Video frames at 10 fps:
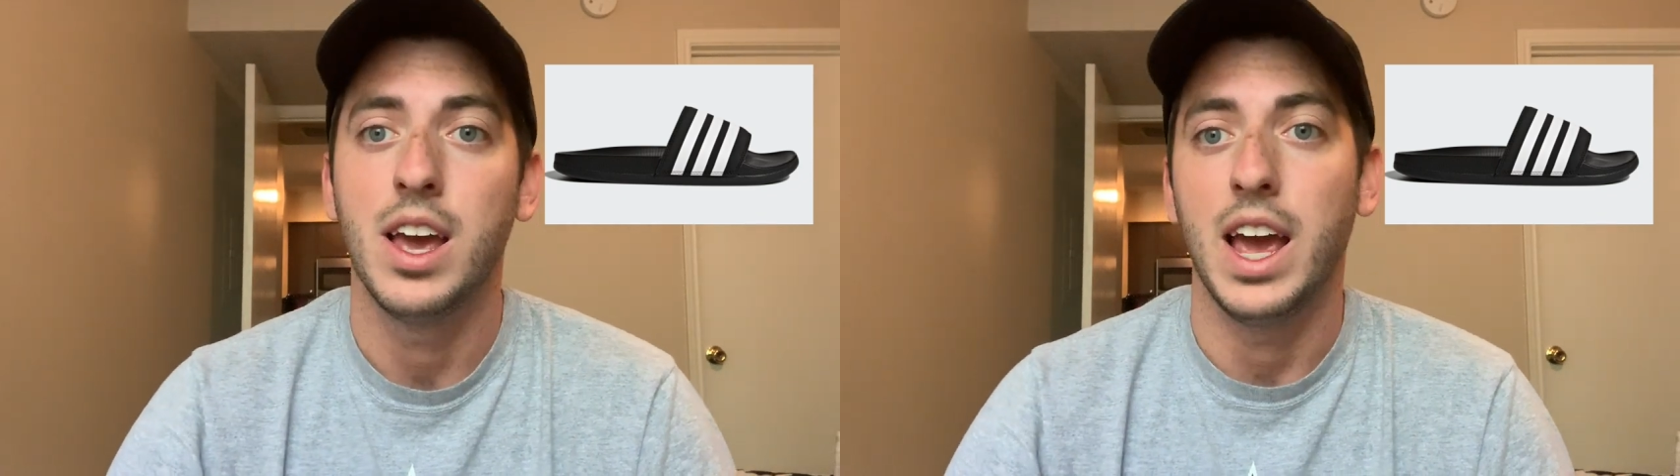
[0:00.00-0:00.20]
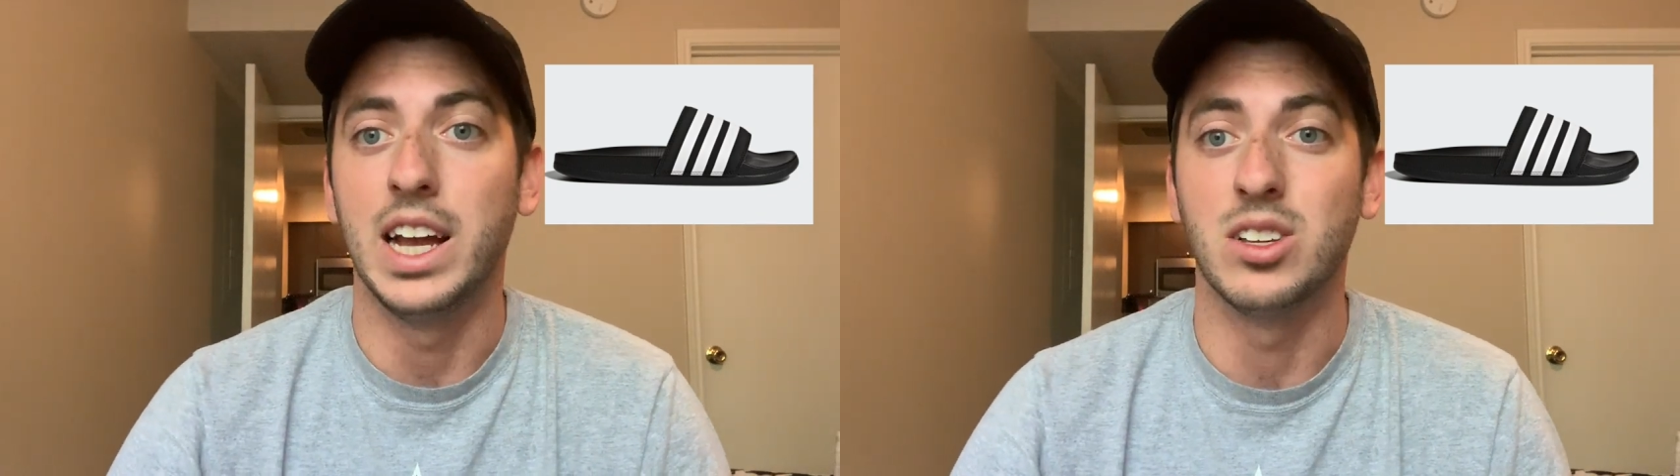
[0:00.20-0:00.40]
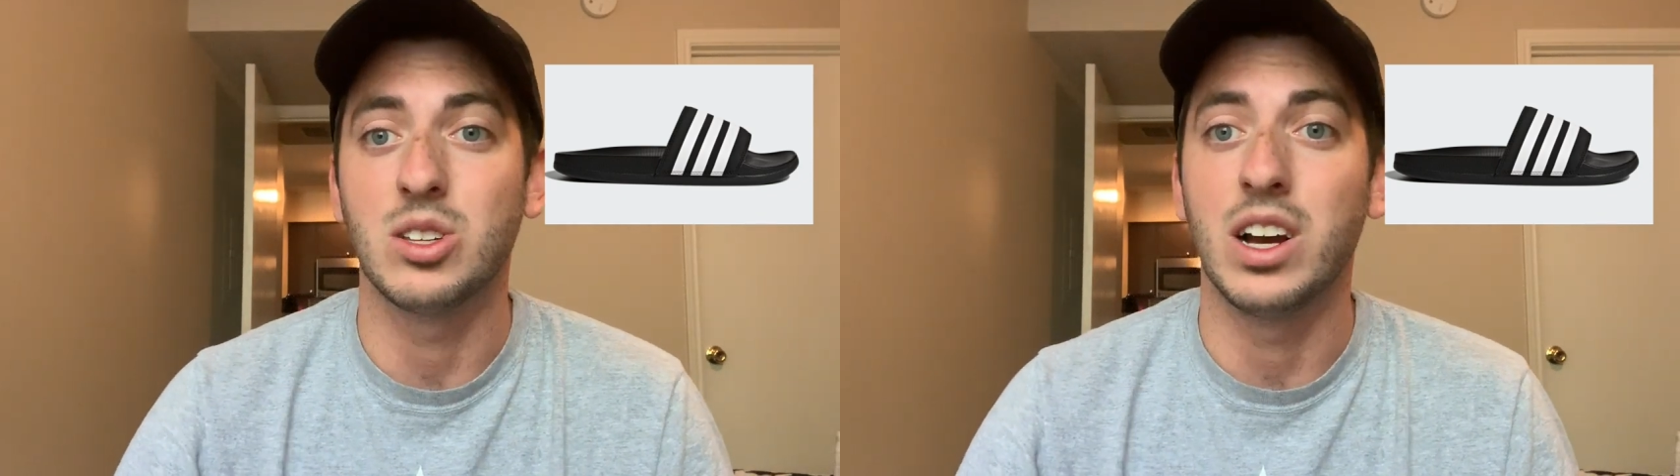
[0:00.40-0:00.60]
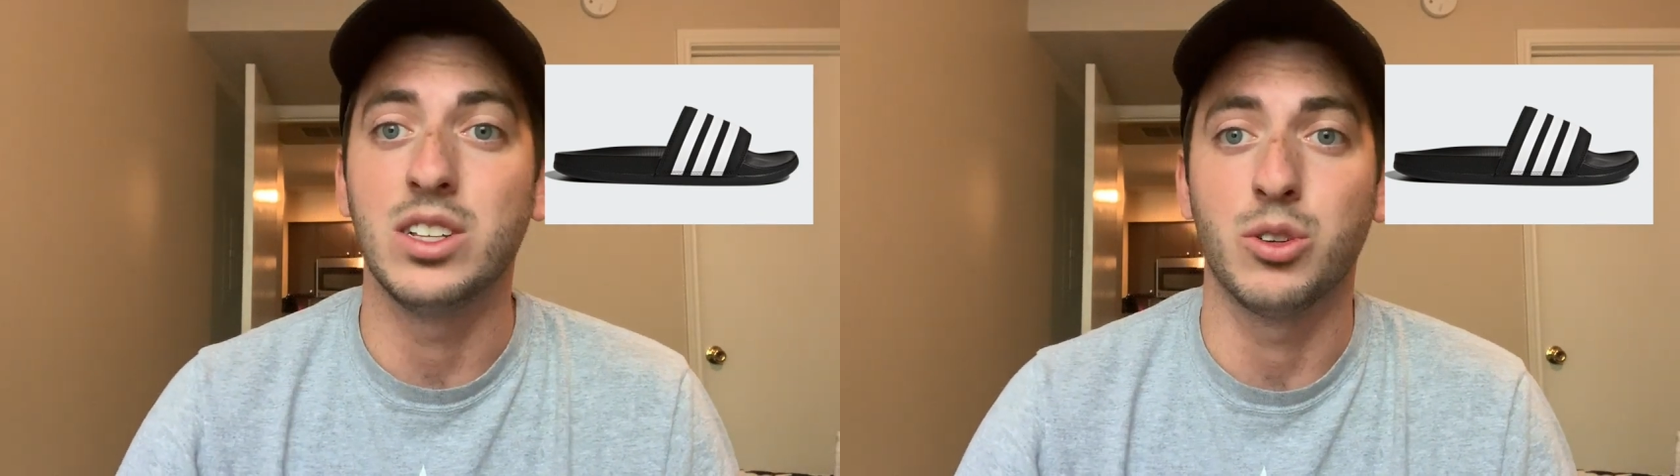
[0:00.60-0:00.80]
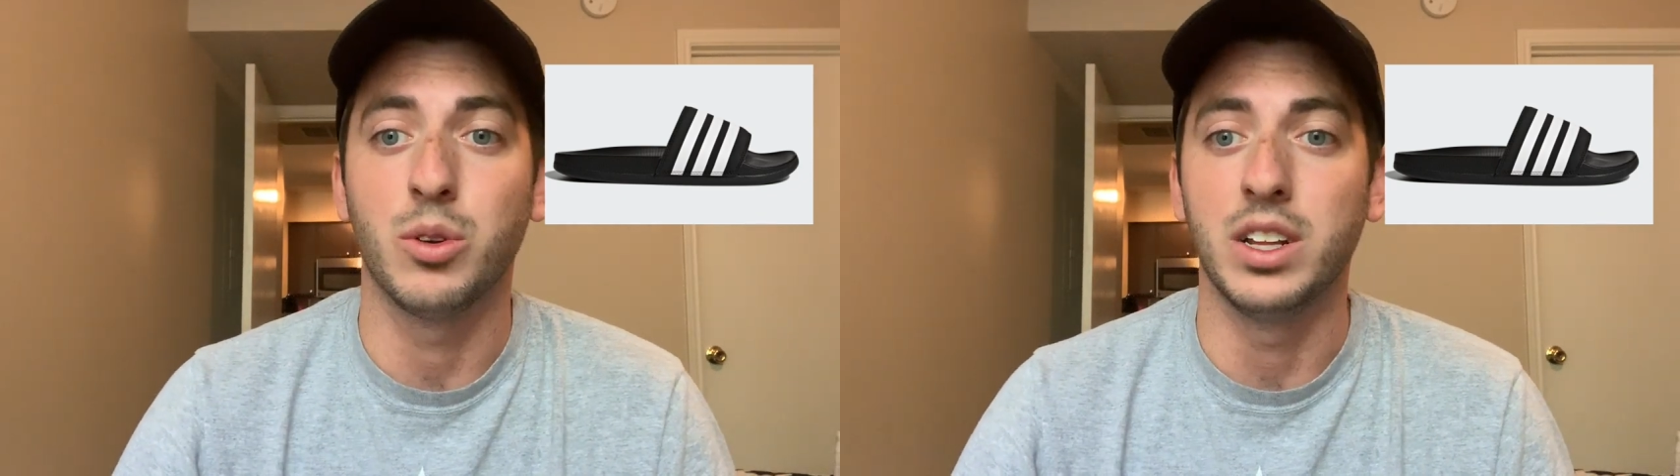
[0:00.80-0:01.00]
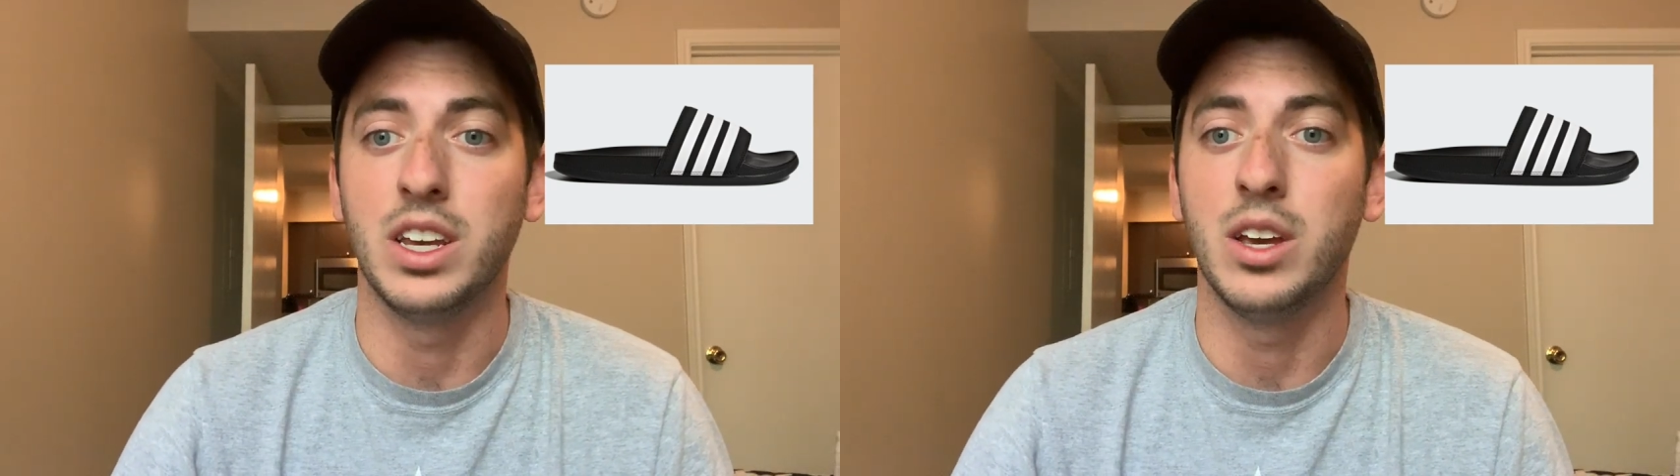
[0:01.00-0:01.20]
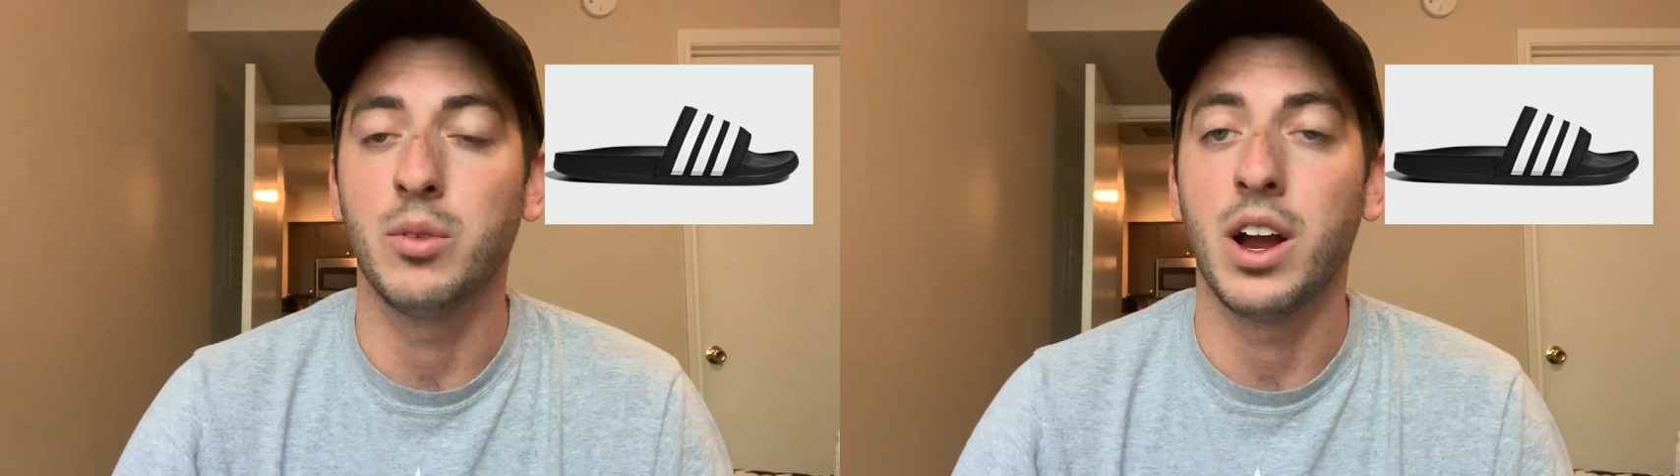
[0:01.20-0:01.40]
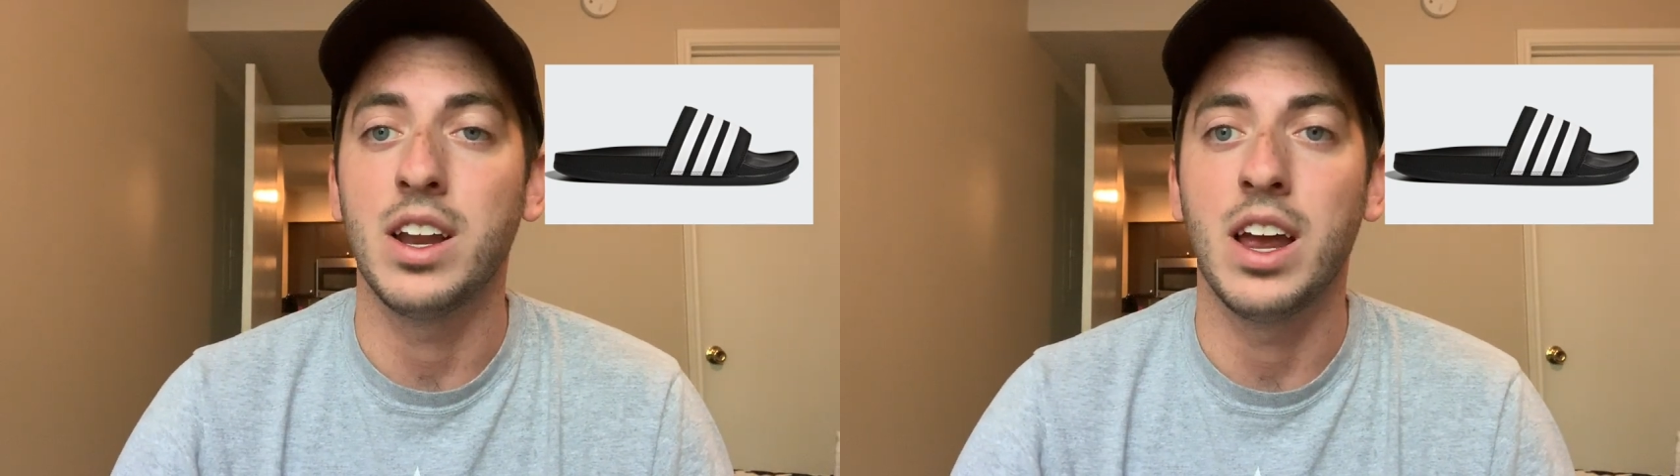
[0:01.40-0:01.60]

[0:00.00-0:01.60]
And slides are really in right